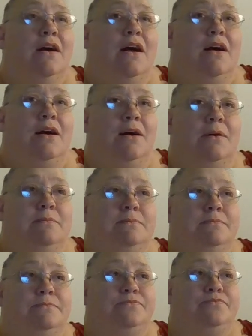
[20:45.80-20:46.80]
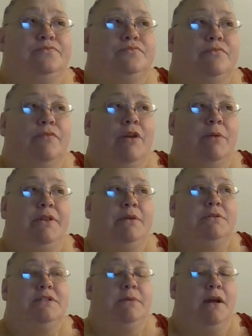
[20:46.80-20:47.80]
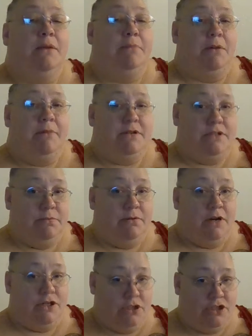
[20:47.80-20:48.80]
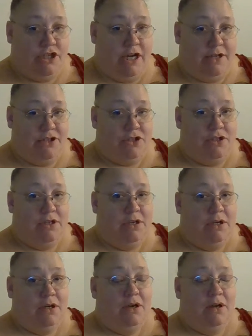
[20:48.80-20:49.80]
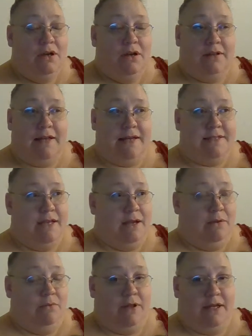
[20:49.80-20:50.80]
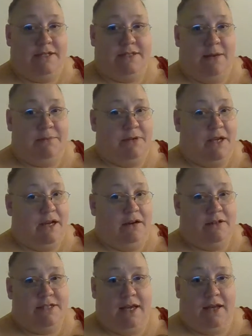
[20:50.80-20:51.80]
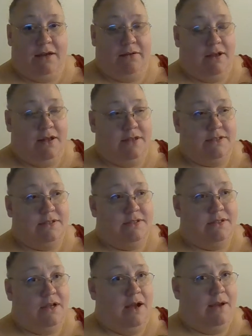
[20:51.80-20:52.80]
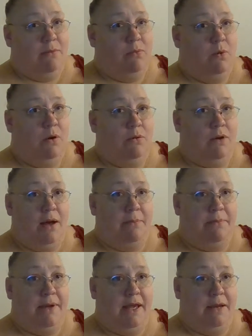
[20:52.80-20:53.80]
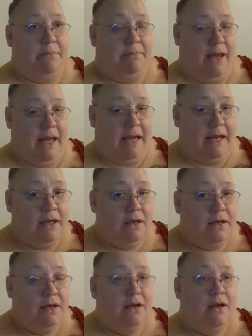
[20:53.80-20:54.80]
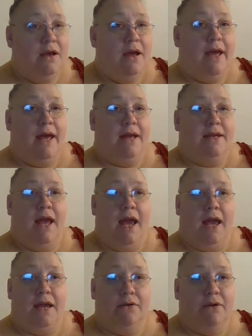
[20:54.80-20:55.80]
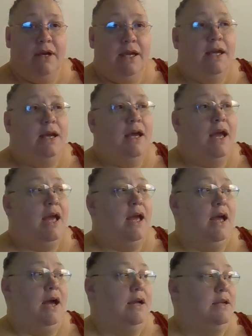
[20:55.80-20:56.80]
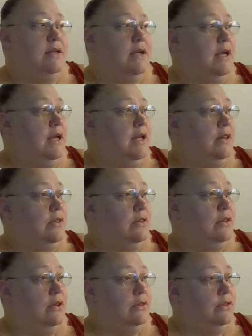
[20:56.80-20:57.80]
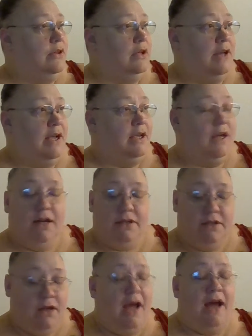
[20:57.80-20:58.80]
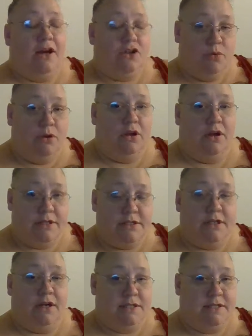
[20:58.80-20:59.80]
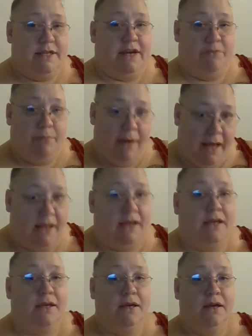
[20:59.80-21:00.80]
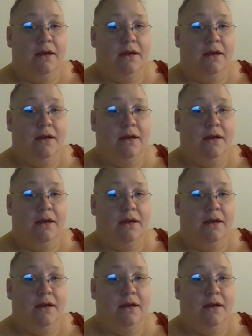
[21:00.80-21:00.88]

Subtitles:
Um, but there was some kind of barometric pressure change last night while I slept. I guarantee it, because I woke up in pain and angry and in like an actual honest to God state of panic.